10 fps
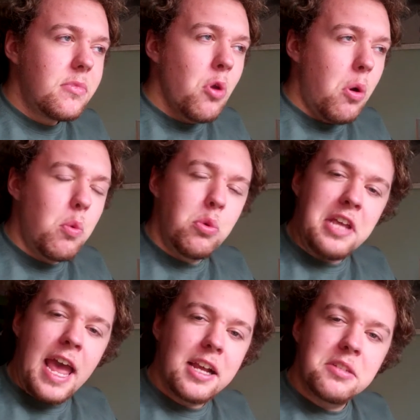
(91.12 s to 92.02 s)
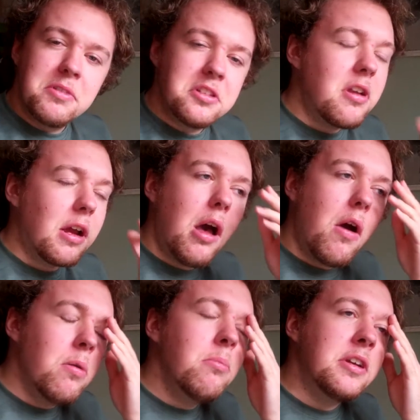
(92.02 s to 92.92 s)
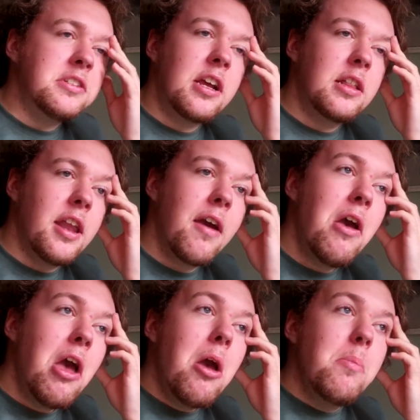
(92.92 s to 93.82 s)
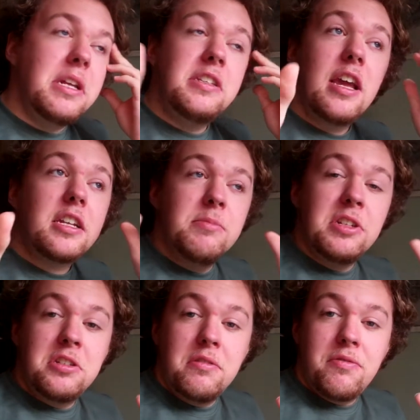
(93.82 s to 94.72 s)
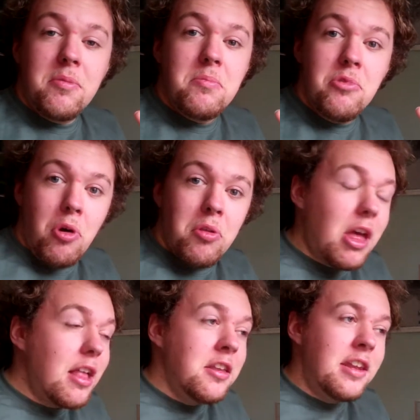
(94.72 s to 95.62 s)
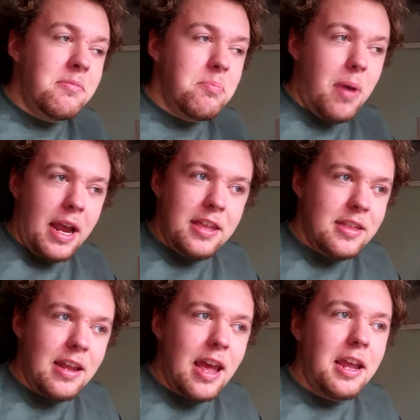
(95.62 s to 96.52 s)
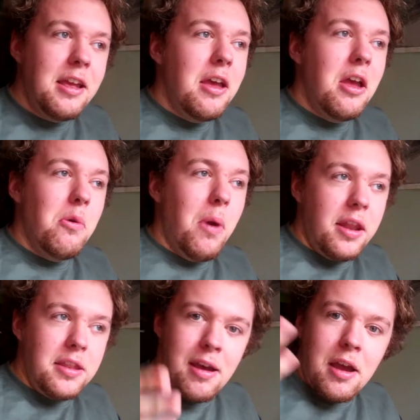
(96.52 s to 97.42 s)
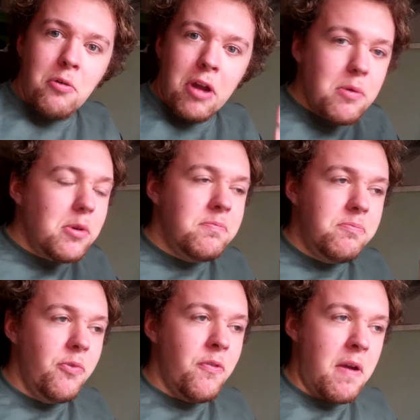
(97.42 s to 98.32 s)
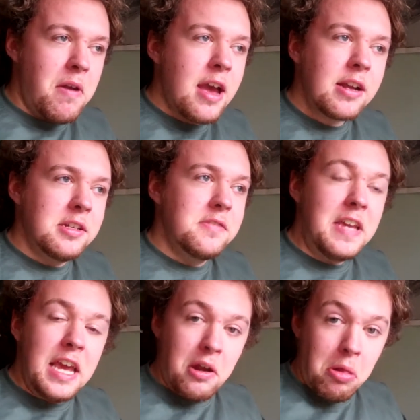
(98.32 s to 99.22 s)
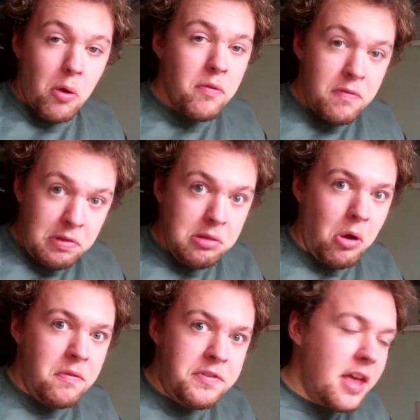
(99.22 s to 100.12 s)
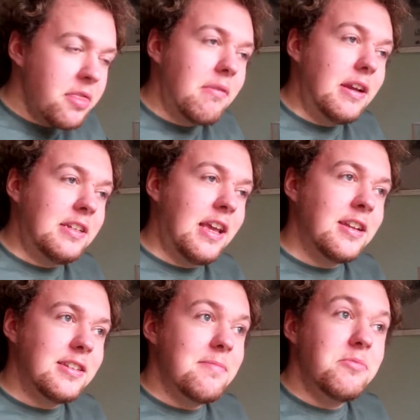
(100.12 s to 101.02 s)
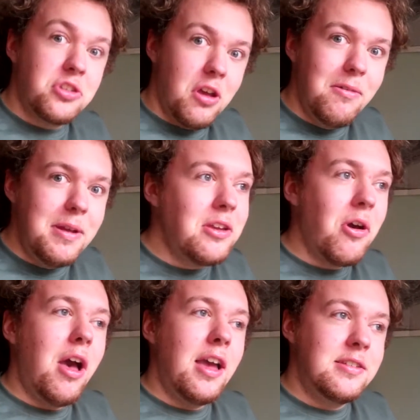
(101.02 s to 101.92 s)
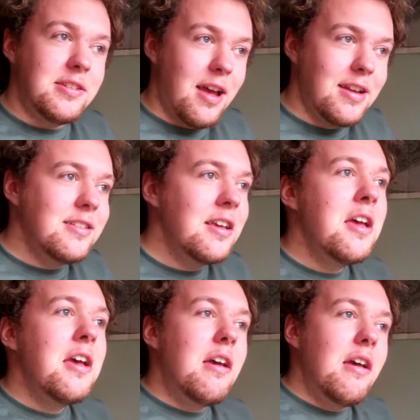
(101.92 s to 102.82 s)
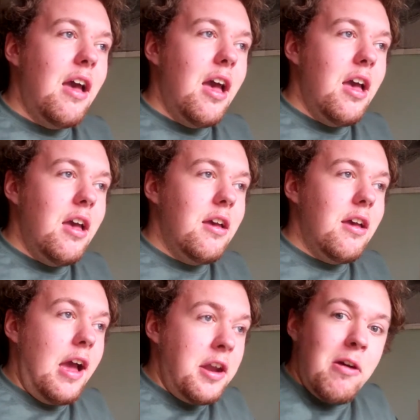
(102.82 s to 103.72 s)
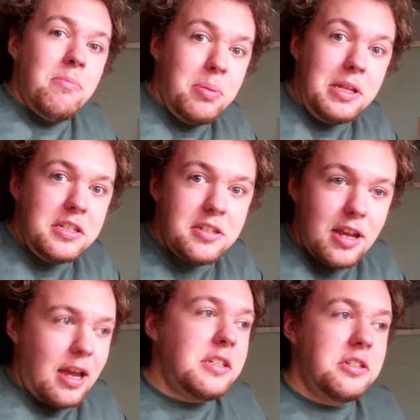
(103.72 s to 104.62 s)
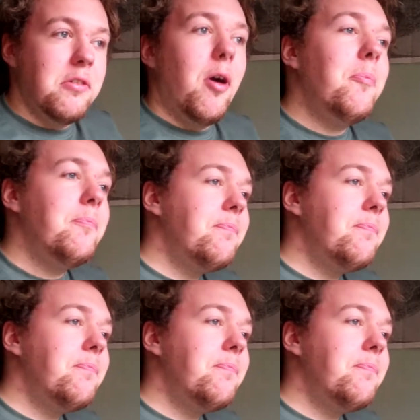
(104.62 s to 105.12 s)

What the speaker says: or was ex-minister, I can't remember exactly now, but he's the ex-minister from Northern Ireland, and back in the day, when the IRA were very active, he had a lot of death threats against him, so he got assigned an armed police escort.